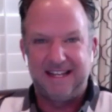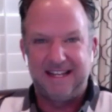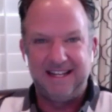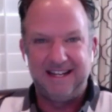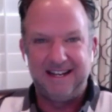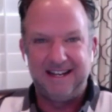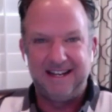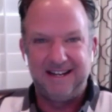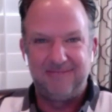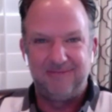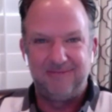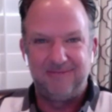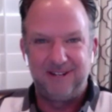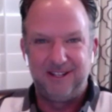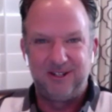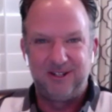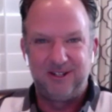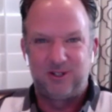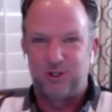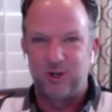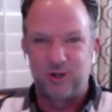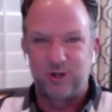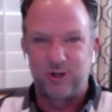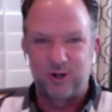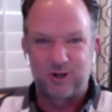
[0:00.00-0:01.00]
He didn't really
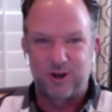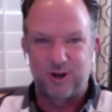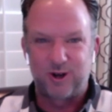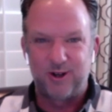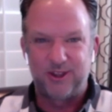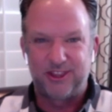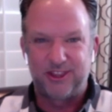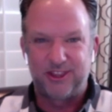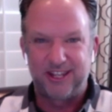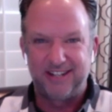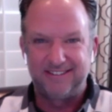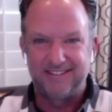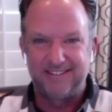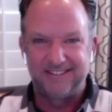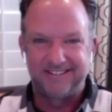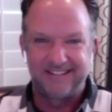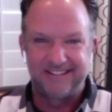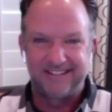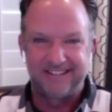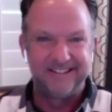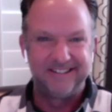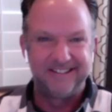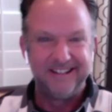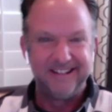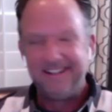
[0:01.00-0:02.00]
sugarcoat things. He
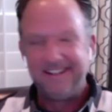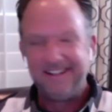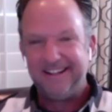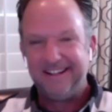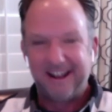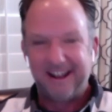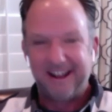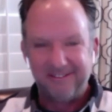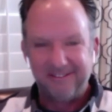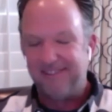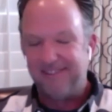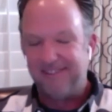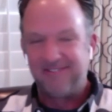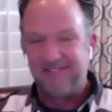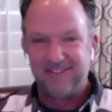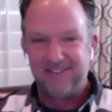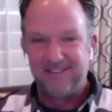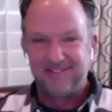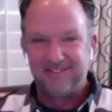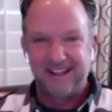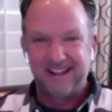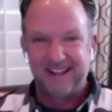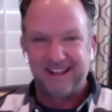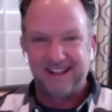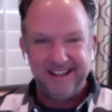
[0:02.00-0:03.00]
said, I remember him
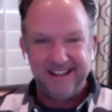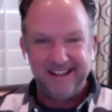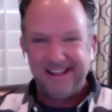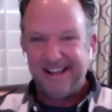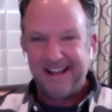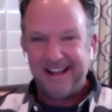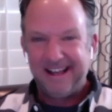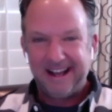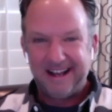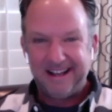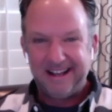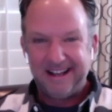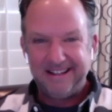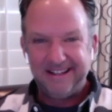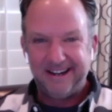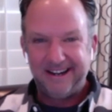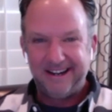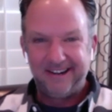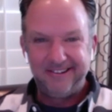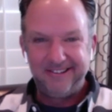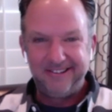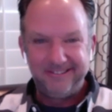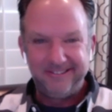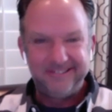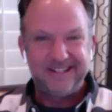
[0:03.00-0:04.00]
saying, you know,
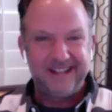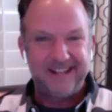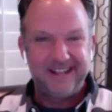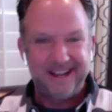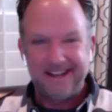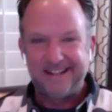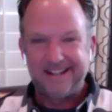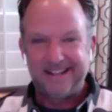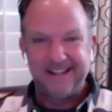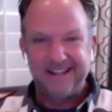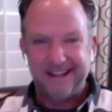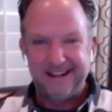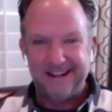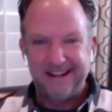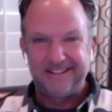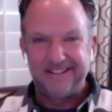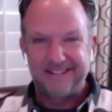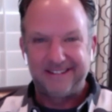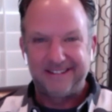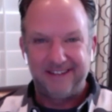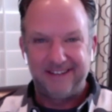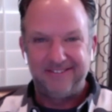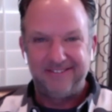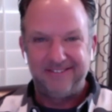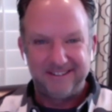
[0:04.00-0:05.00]
you can't get
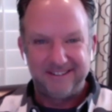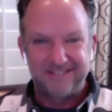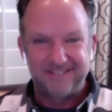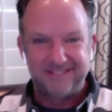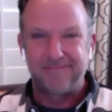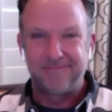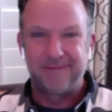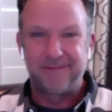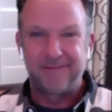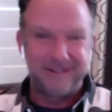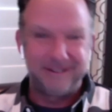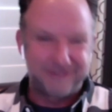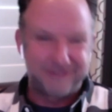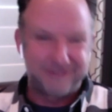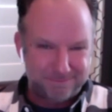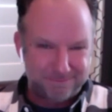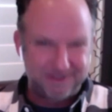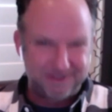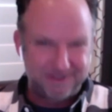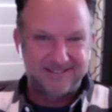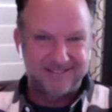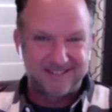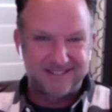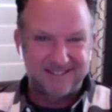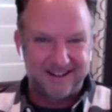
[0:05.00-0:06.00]
HIV if somebody
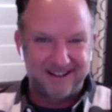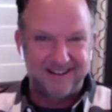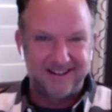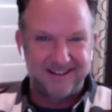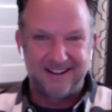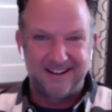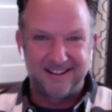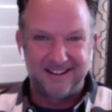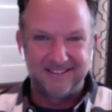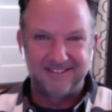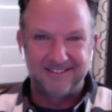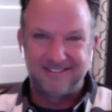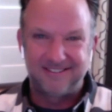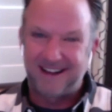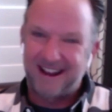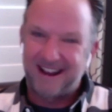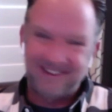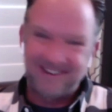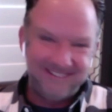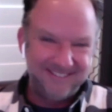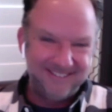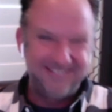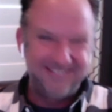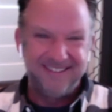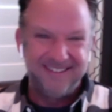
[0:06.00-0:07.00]
spits on on the
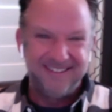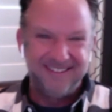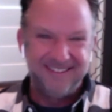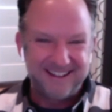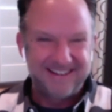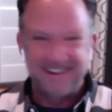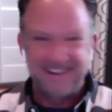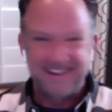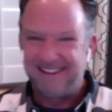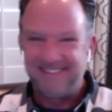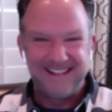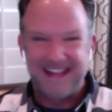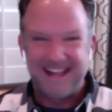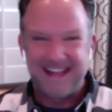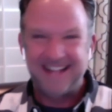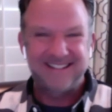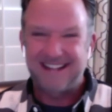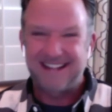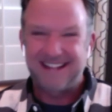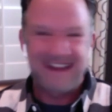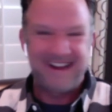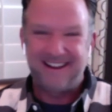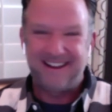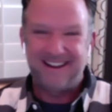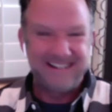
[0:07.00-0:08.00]
and you lick. It. I mean, that's
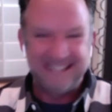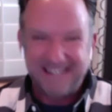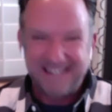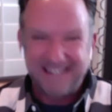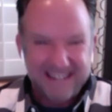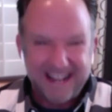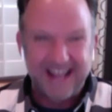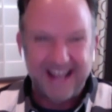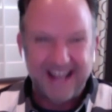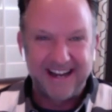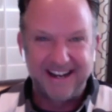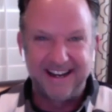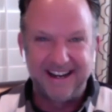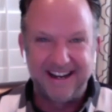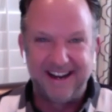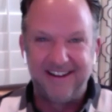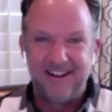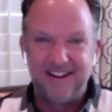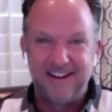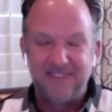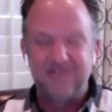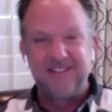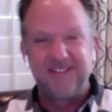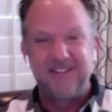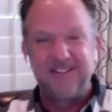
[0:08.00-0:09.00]
not how you get it.
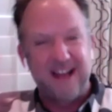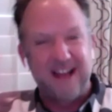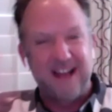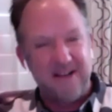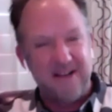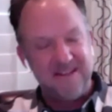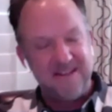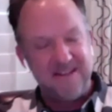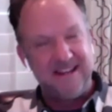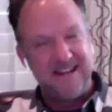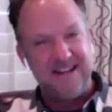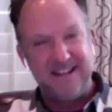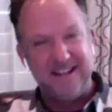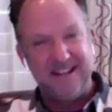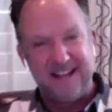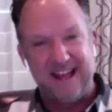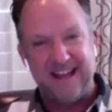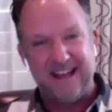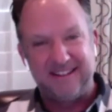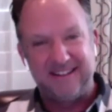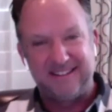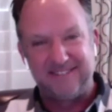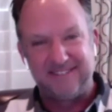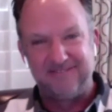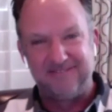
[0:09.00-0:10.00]
it, it I mean, he
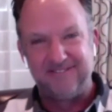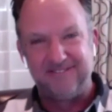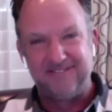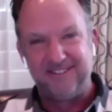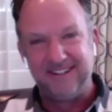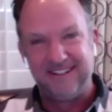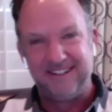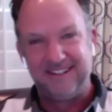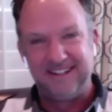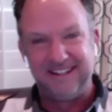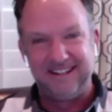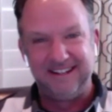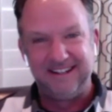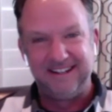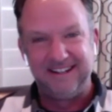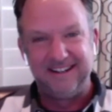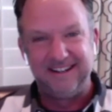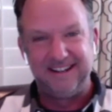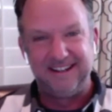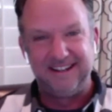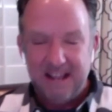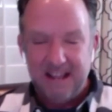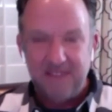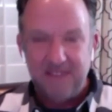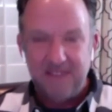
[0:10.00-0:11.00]
had some really,
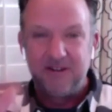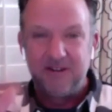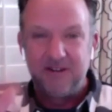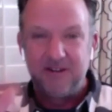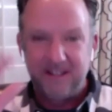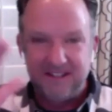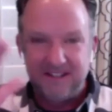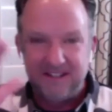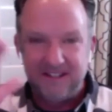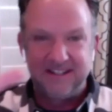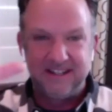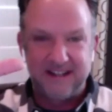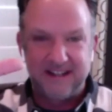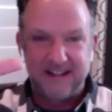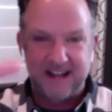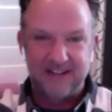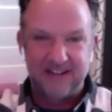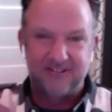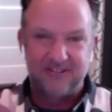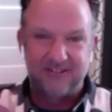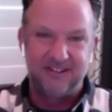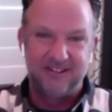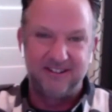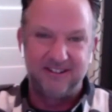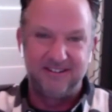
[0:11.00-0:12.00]
he really did
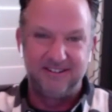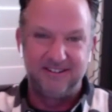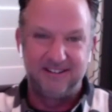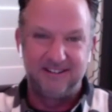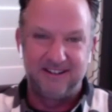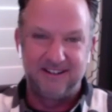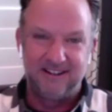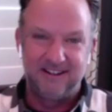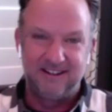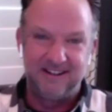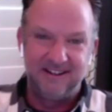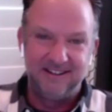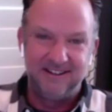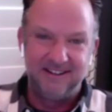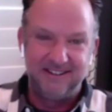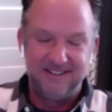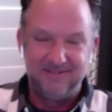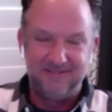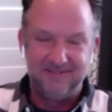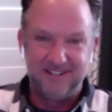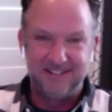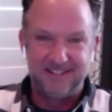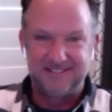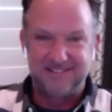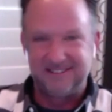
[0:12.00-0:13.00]
actually uh,
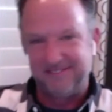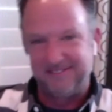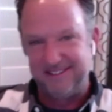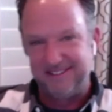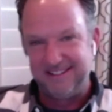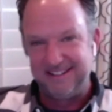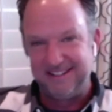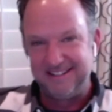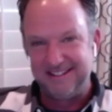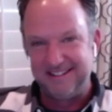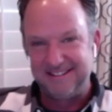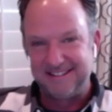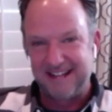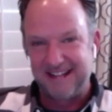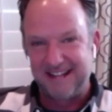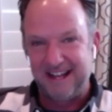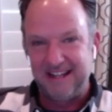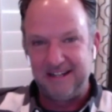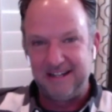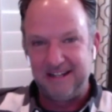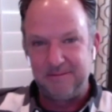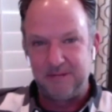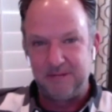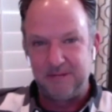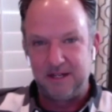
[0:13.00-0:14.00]
alleviate some of the
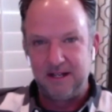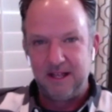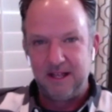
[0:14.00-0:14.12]
anxiety. But